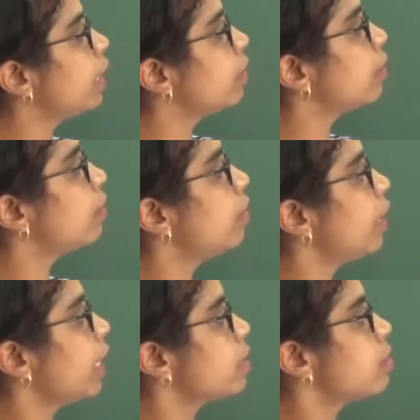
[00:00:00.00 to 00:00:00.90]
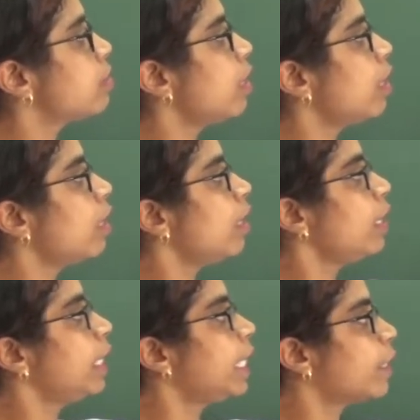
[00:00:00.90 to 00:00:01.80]
in the
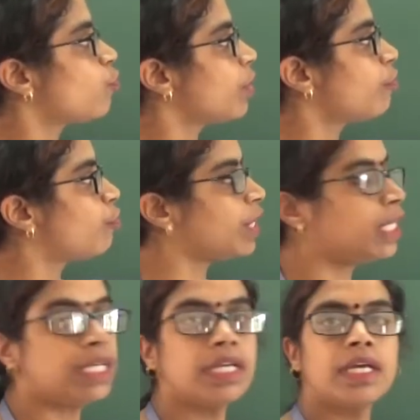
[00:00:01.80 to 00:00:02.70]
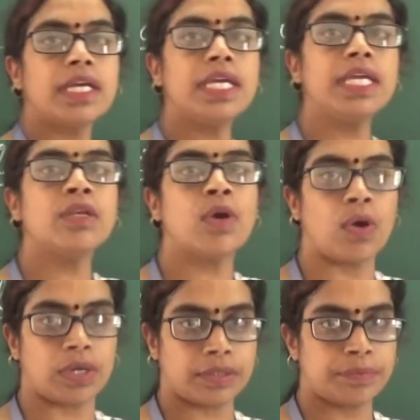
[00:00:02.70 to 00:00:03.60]
external electric field
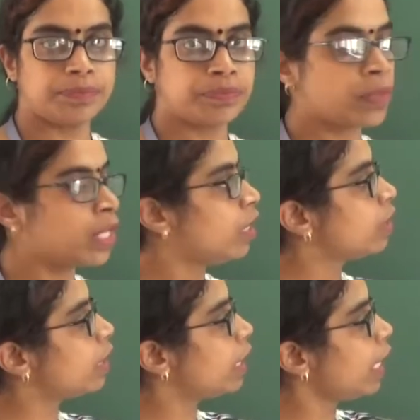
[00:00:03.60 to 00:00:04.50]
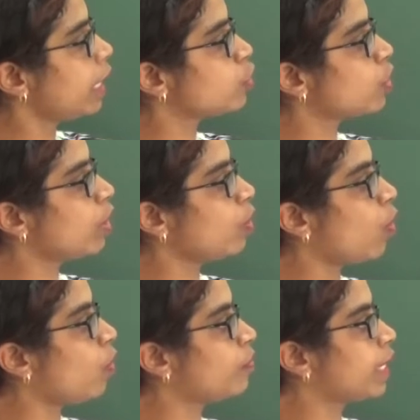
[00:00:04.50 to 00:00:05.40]
E0. The direction
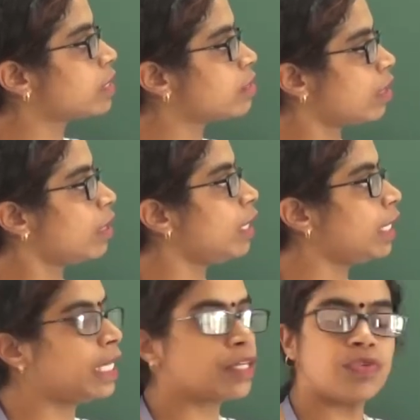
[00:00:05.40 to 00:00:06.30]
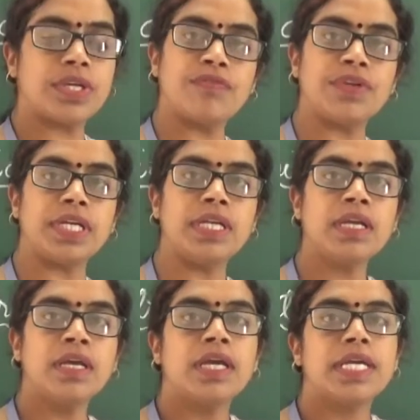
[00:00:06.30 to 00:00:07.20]
of the external electric
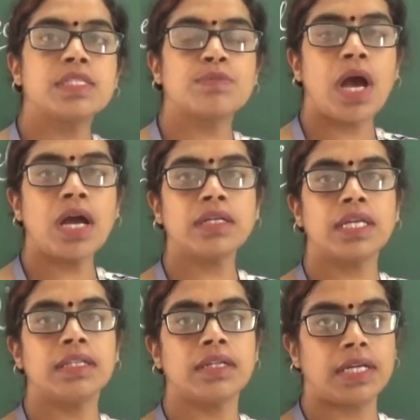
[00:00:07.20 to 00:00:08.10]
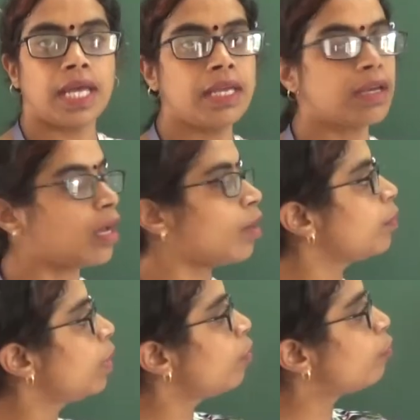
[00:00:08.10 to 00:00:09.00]
field is marked in the
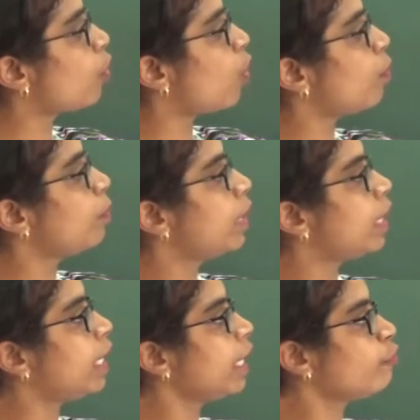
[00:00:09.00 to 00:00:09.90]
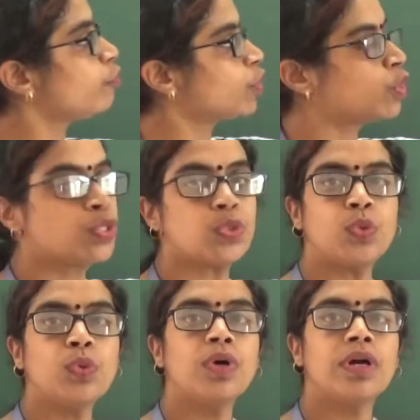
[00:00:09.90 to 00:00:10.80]
diagram from left
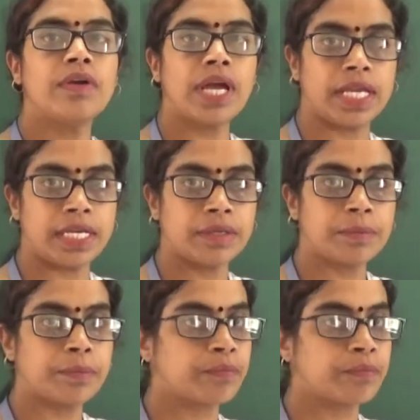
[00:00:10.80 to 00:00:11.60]
to right.